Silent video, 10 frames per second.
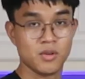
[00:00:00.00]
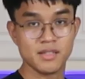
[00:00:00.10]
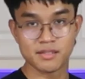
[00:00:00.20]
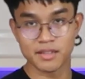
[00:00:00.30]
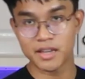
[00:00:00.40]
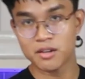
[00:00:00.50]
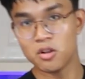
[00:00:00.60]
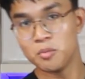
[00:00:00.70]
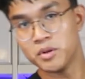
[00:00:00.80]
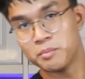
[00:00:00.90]
Once again,
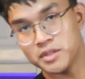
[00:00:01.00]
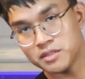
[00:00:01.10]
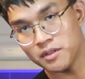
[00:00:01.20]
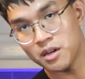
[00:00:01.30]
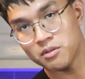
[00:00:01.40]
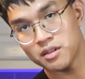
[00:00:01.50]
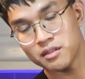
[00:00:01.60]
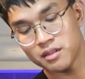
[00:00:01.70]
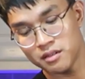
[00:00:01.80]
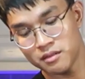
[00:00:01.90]
all-purpose
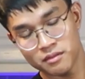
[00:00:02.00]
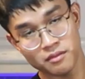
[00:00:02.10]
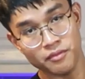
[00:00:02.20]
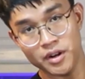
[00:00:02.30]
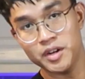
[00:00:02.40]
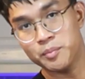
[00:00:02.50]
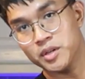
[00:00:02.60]
flour, very